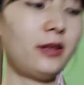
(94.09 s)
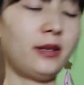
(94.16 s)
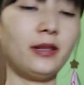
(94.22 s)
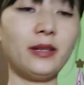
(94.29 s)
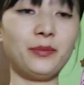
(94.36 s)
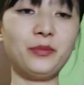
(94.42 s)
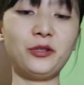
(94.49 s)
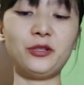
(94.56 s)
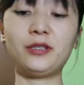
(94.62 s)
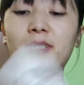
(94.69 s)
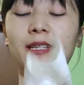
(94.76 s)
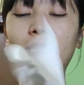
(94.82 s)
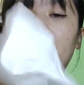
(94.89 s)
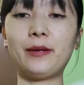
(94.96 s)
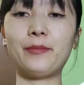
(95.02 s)
Let me just
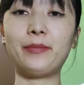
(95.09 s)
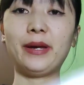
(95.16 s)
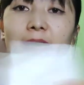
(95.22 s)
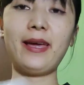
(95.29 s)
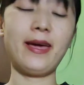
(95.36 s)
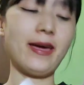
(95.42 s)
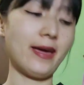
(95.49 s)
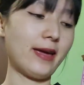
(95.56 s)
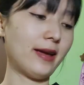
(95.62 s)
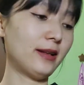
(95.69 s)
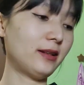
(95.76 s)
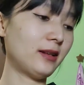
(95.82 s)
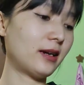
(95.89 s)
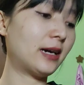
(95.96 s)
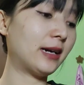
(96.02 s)
clean up my hand
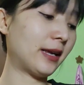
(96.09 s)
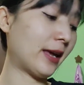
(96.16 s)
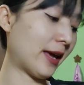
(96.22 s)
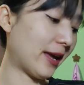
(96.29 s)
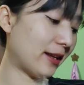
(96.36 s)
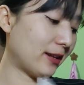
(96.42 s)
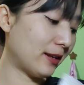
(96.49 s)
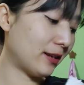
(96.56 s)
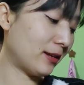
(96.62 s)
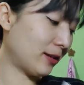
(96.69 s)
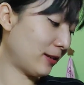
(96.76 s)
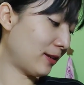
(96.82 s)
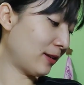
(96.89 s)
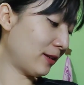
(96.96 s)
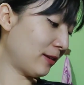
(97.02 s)
again.
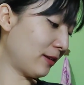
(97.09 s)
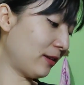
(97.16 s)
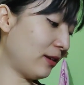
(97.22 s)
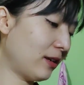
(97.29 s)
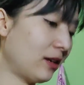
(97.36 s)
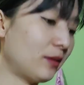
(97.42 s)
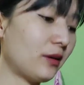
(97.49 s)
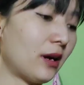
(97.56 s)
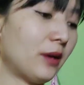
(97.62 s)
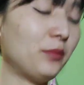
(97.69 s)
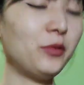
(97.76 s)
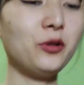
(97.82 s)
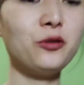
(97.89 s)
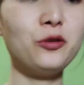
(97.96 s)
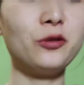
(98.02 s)
I'm
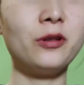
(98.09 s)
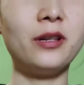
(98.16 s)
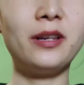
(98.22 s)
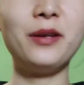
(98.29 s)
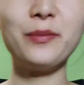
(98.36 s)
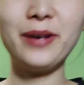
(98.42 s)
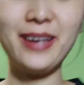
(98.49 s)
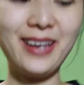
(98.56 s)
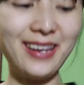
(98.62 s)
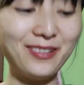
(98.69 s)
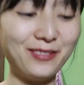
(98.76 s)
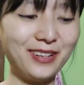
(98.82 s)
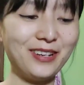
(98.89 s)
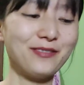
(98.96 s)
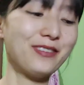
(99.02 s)
used to cleaning my hand
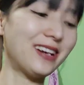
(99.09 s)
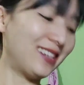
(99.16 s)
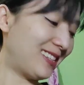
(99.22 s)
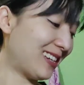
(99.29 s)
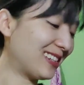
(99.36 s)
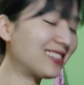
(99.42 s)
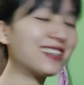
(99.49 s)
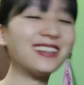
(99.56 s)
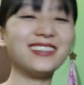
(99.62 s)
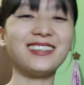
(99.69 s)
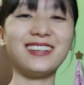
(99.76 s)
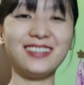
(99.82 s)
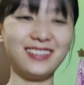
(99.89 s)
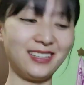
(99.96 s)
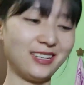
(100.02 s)
whenever I touch anything
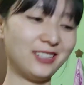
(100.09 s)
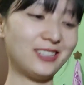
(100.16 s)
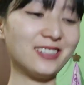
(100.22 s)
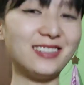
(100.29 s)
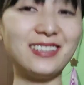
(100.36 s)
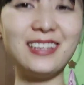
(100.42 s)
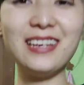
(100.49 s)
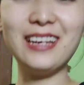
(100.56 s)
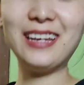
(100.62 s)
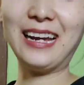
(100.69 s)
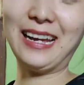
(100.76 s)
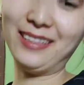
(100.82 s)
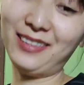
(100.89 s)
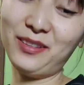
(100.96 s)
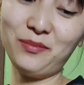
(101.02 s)
in the kitchen. I
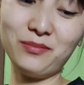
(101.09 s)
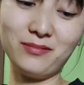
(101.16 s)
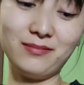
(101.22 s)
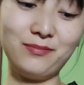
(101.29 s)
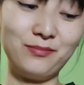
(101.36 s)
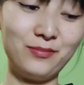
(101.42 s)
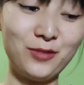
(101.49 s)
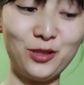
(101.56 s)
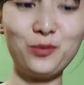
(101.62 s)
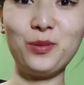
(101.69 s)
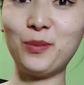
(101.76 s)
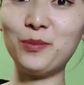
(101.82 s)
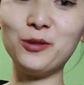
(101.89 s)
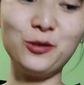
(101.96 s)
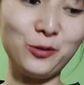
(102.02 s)
think most
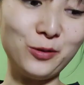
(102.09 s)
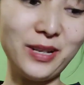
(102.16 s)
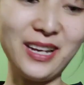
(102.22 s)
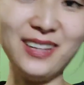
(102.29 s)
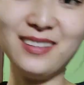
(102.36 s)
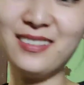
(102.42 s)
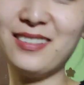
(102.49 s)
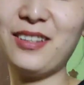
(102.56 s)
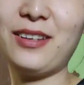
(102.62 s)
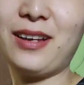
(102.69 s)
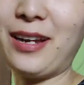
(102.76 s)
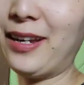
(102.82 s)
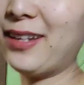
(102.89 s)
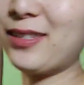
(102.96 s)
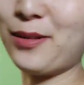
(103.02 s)
people do that. I
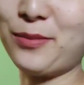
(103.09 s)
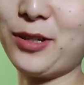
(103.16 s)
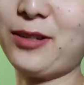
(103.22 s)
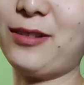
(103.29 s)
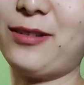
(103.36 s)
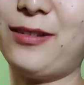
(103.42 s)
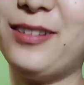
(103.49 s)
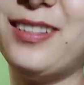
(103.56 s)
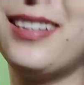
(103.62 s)
guess I'm not alone.